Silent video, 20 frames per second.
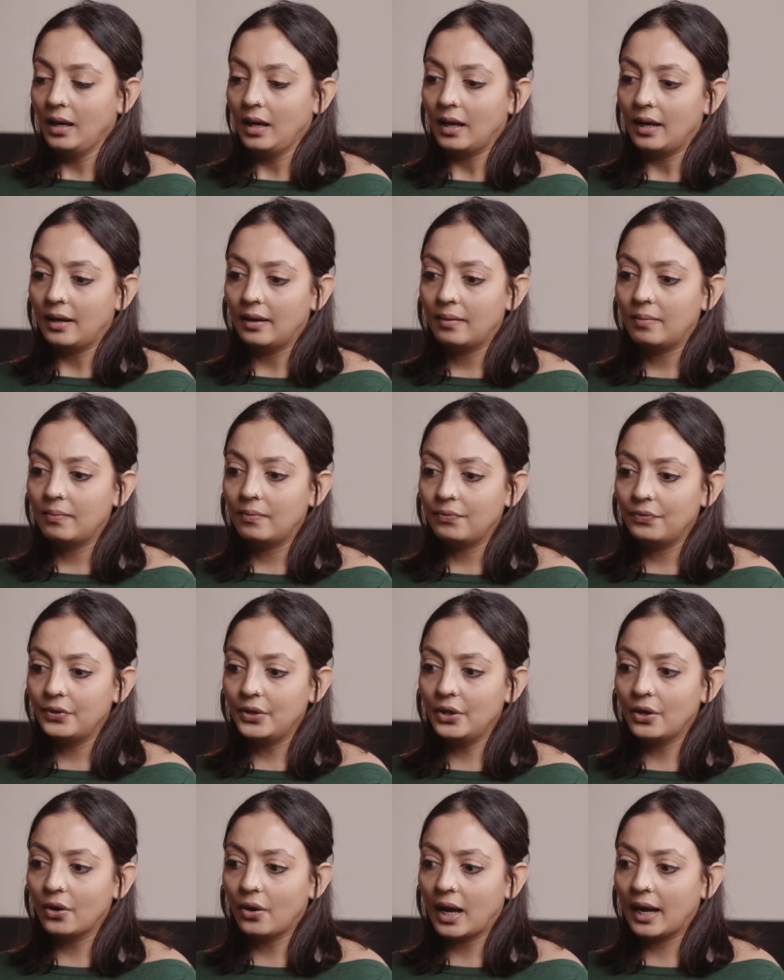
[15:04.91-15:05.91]
Um,
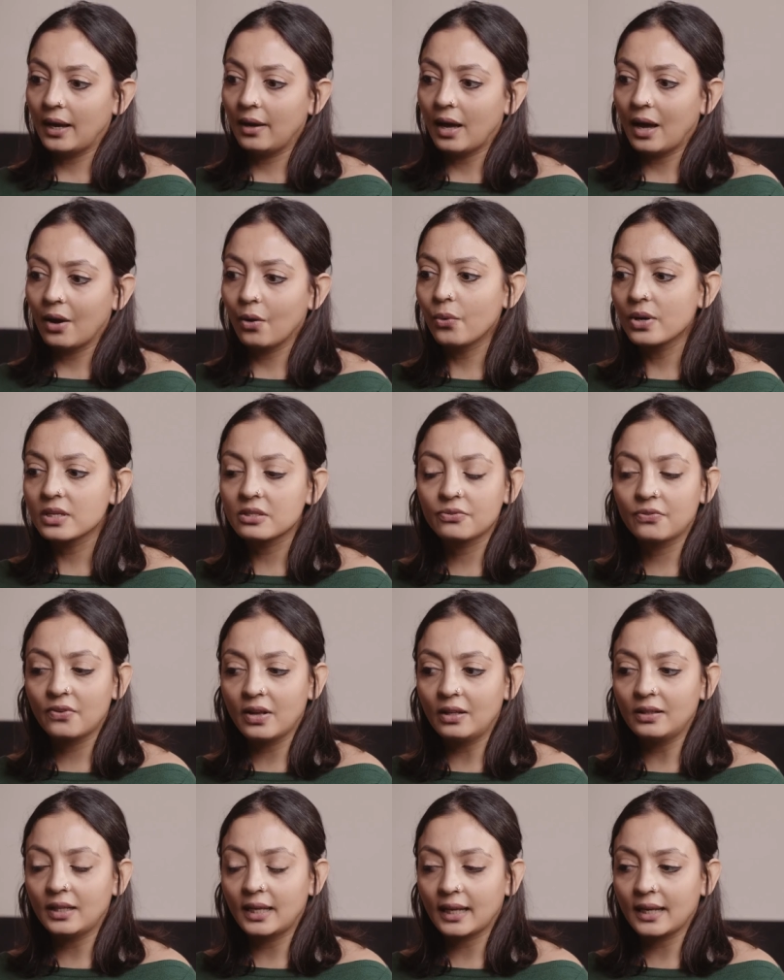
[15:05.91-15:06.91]
you know, I, I, always
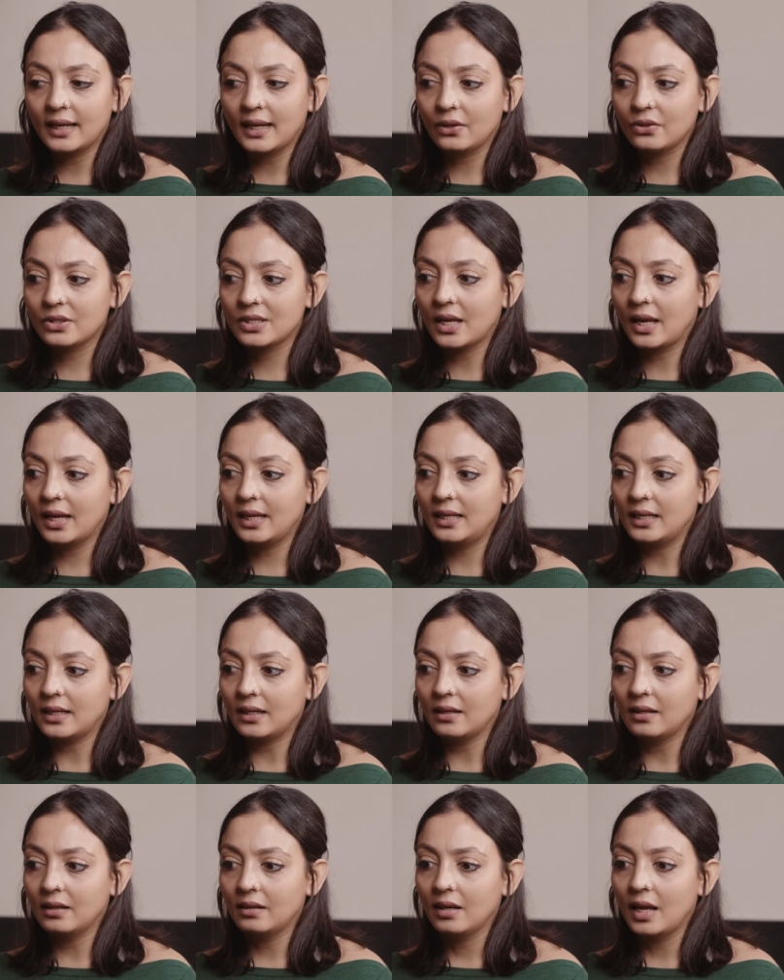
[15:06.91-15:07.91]
felt like an
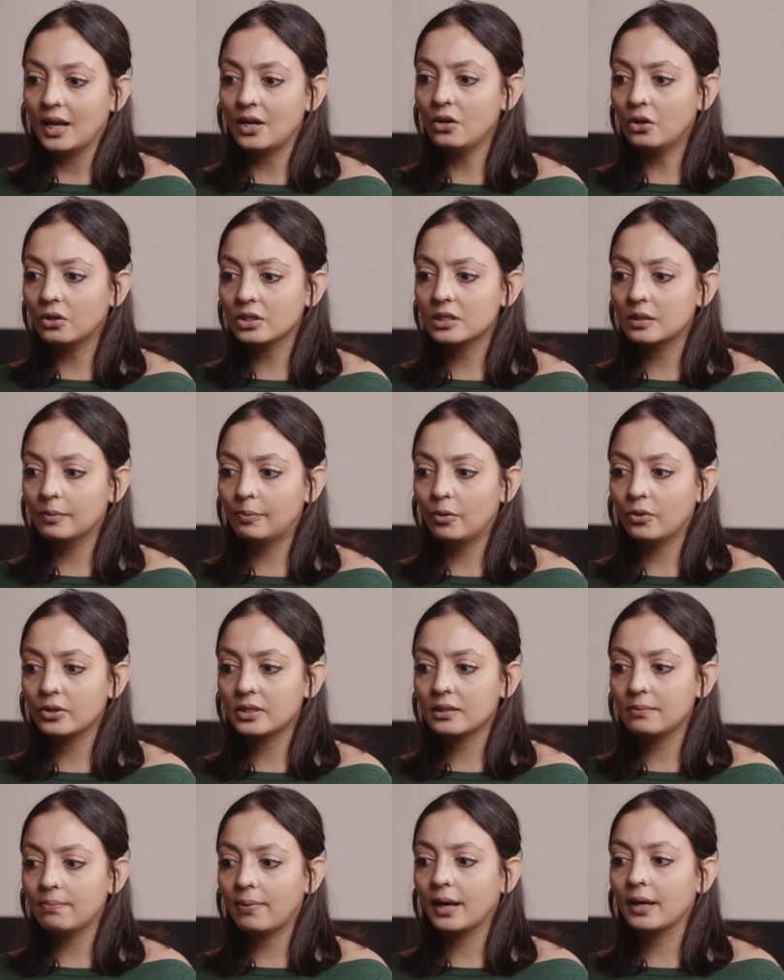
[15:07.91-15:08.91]
outsider and not
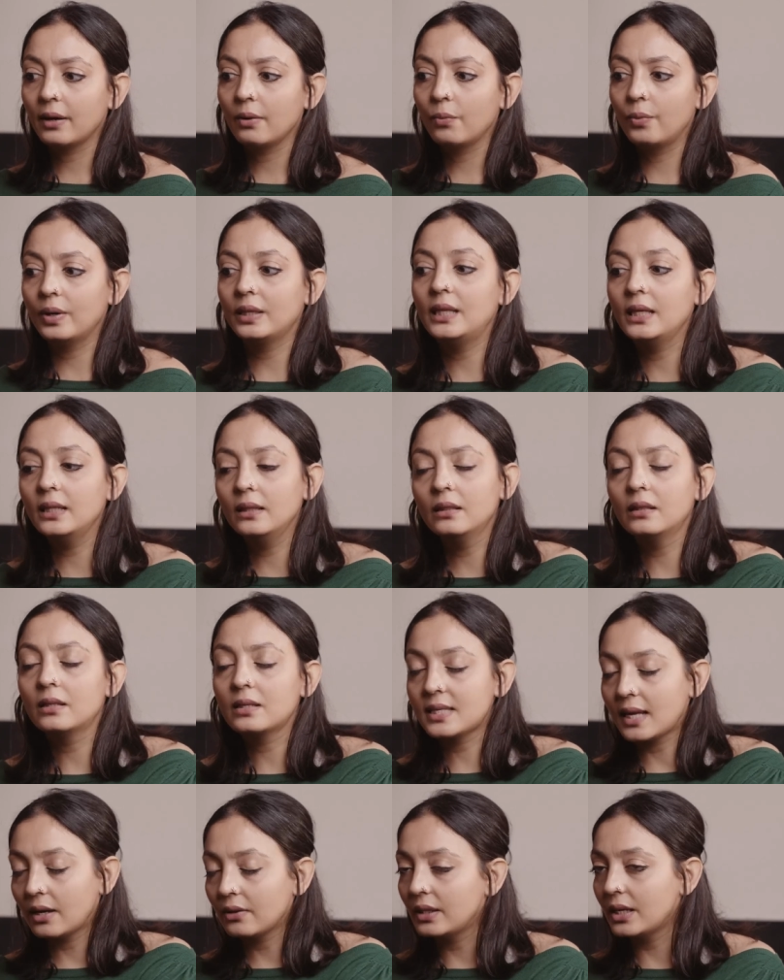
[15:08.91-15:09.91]
supported by within
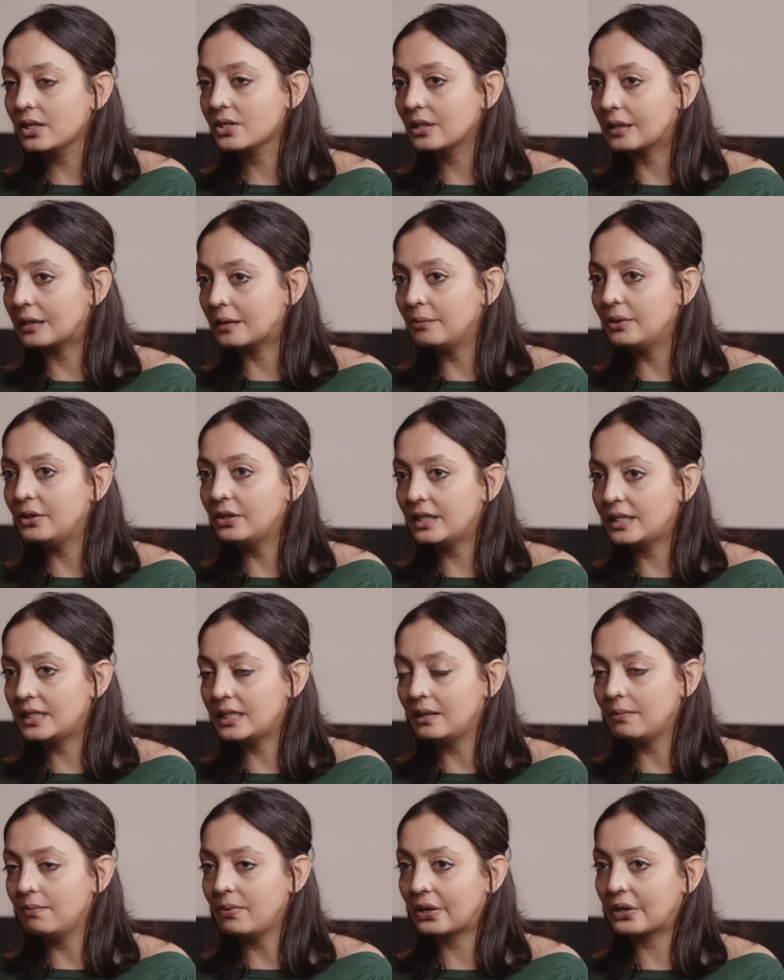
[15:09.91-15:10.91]
the South Asian
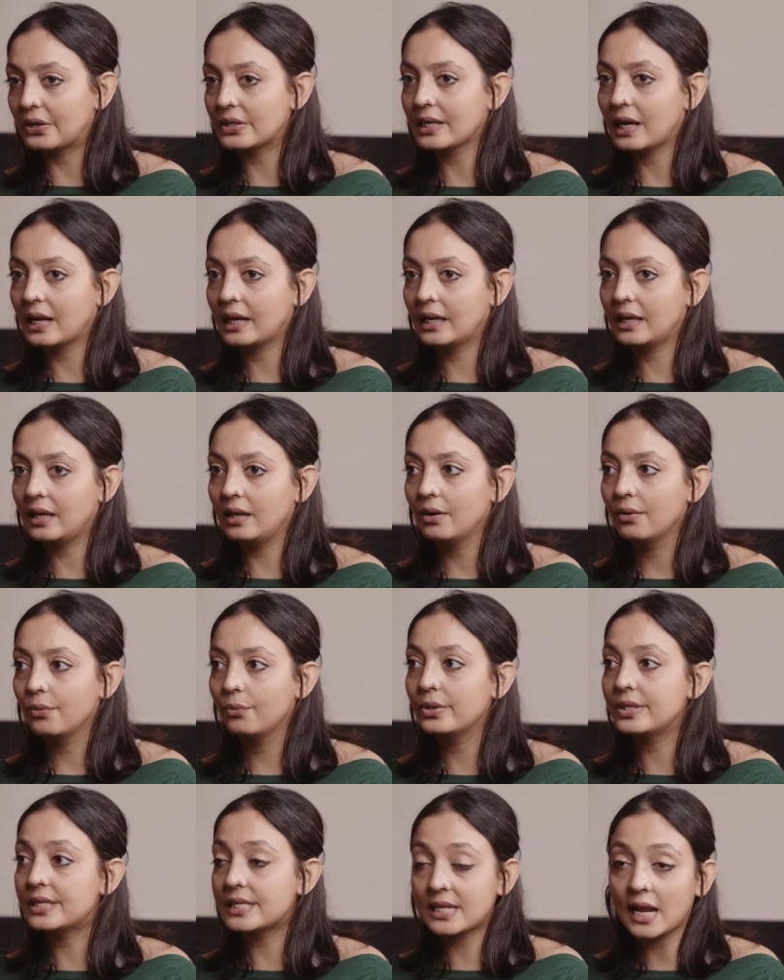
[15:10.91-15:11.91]
community because I
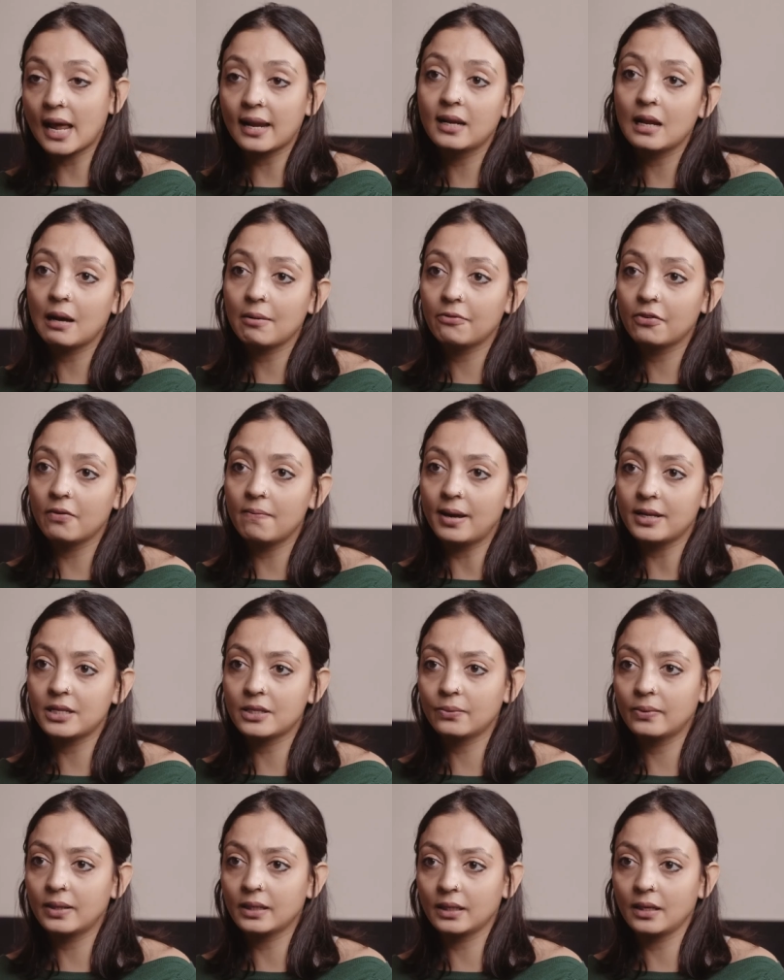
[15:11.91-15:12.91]
would stand up for
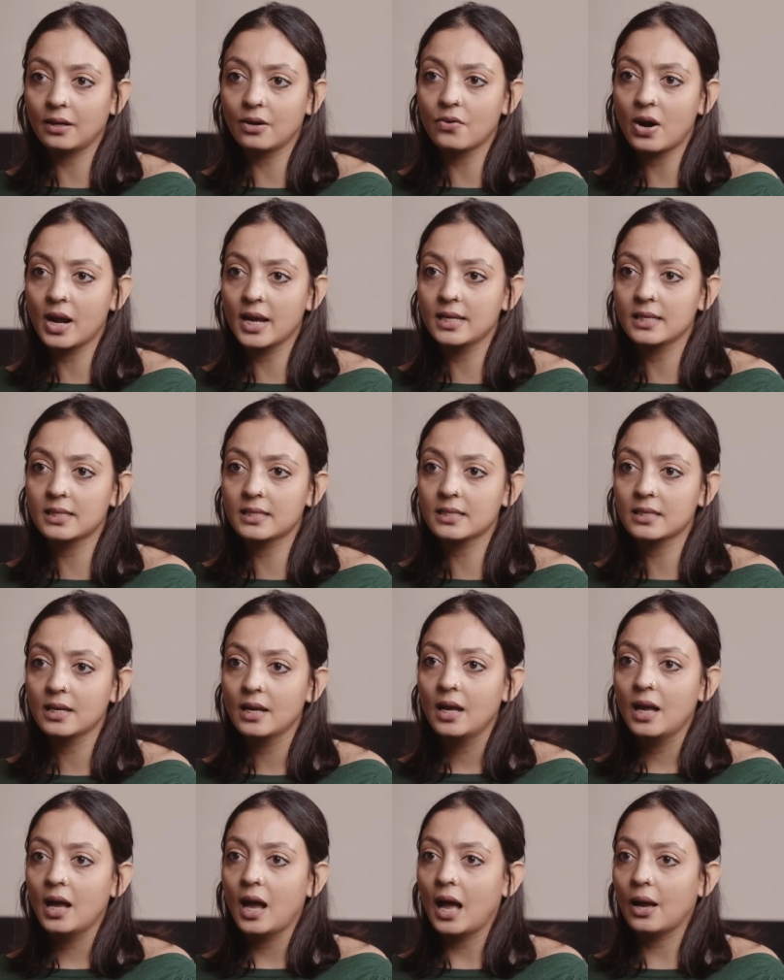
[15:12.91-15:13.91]
better working rights.
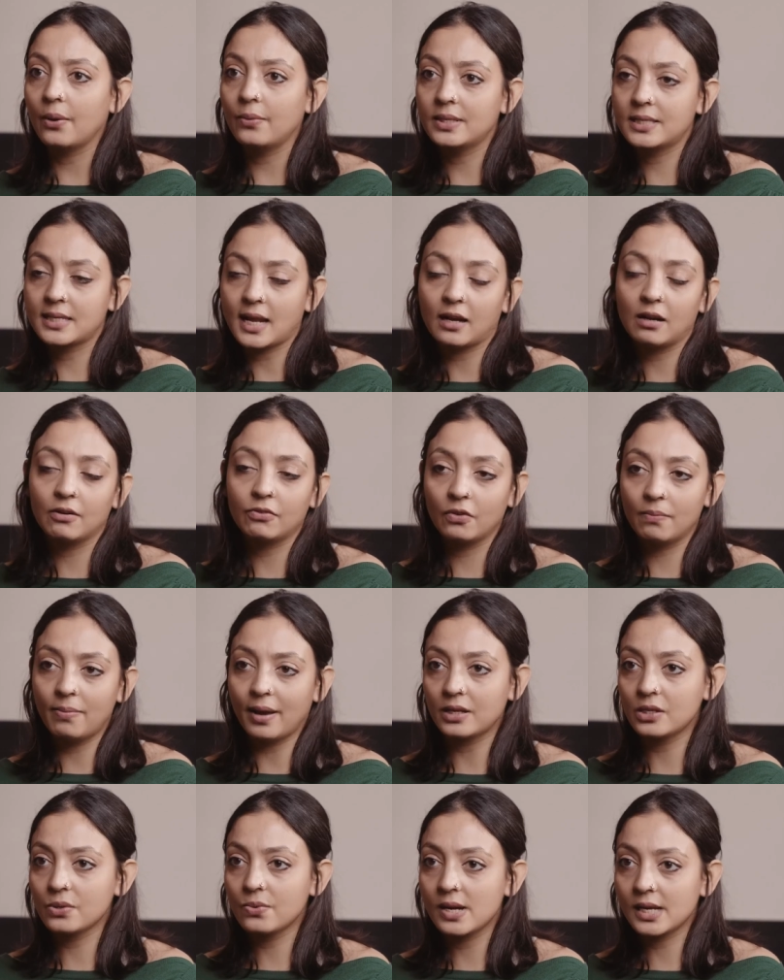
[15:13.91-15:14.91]
I would stand up for
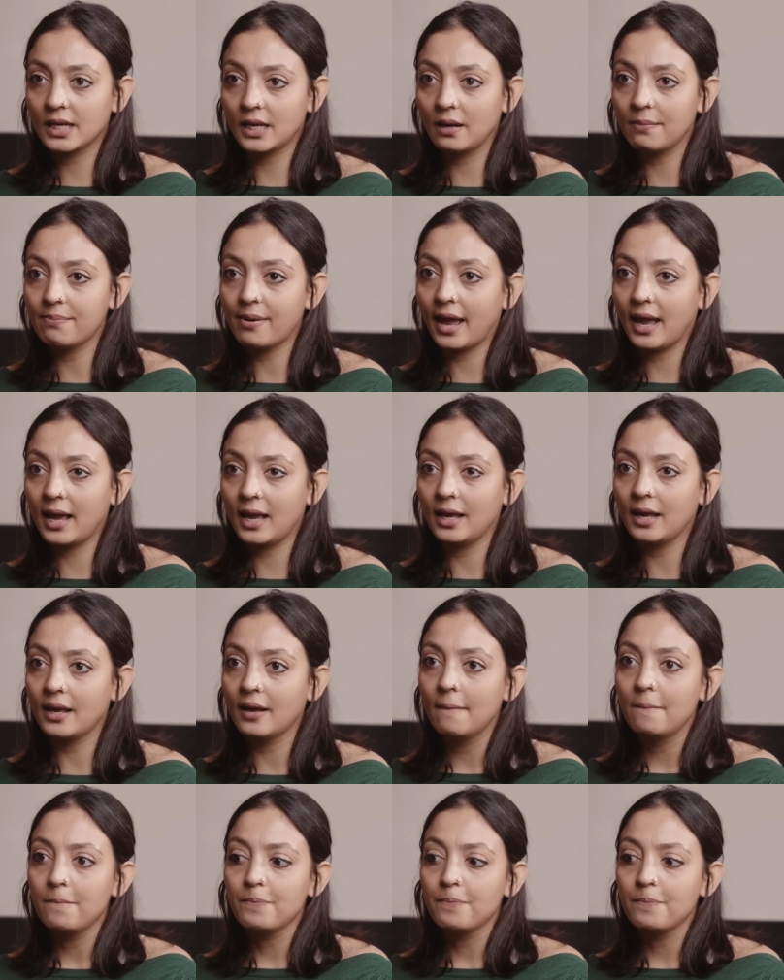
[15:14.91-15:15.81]
better working pay.